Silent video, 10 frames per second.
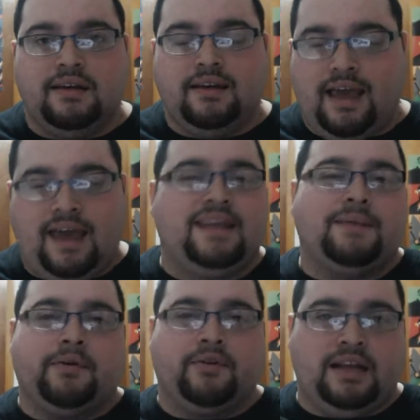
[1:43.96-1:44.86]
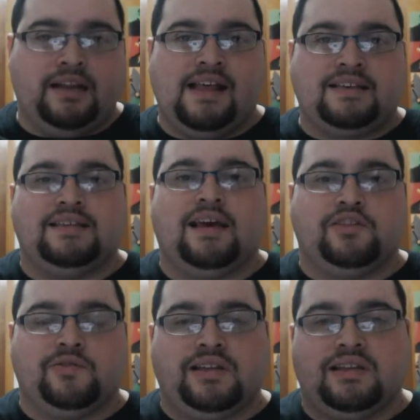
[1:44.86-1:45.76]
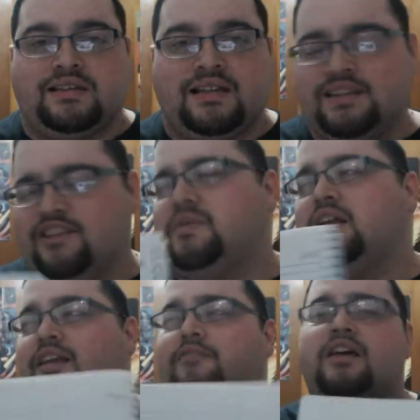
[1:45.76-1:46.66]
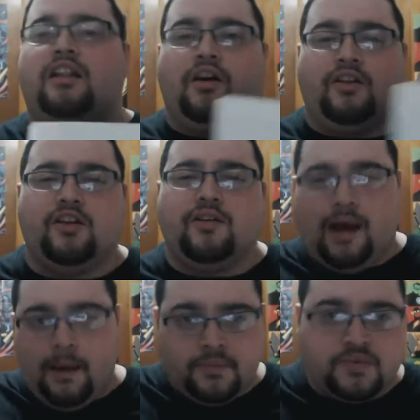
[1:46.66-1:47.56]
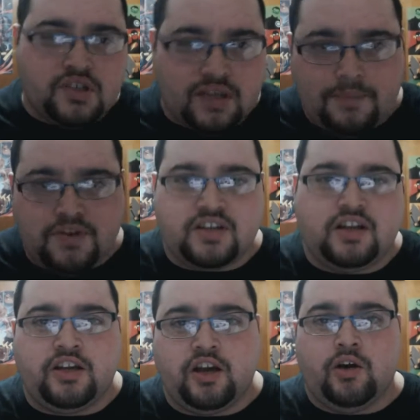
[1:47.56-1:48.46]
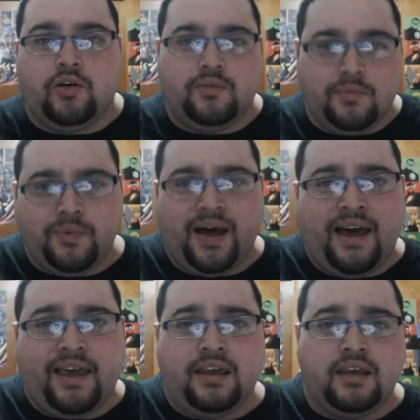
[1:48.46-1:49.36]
I had to get my reading glasses out to read this list. Leave me alone. You know what? I'm just gonna go. Bye.